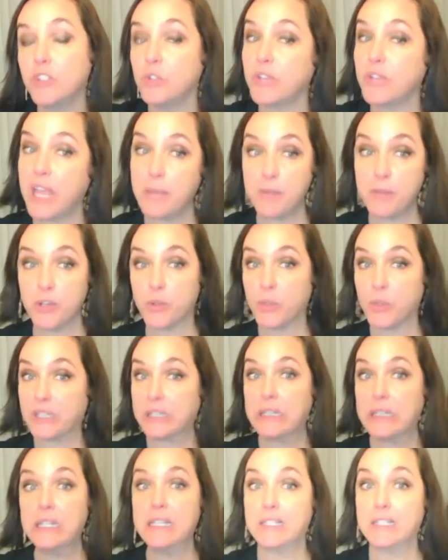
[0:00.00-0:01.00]
You came here to
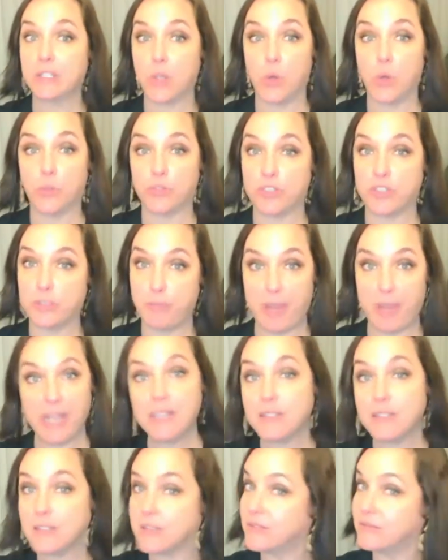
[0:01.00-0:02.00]
at least hold
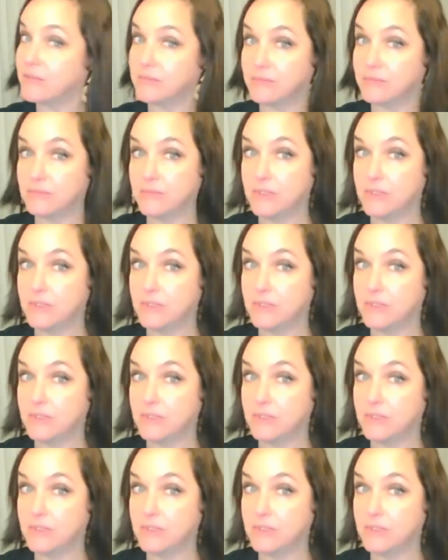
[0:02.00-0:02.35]
space